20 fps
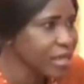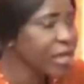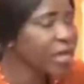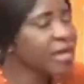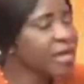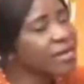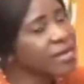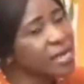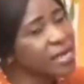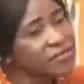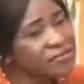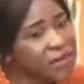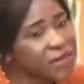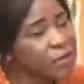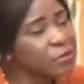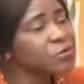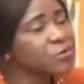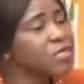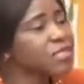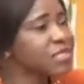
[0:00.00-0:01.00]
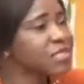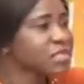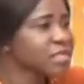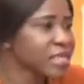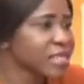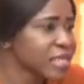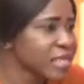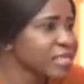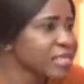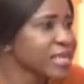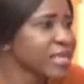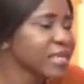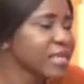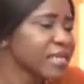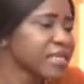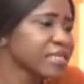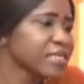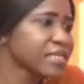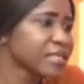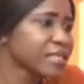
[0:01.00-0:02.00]
and evaluate it later,
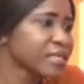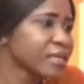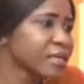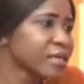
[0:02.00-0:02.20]
and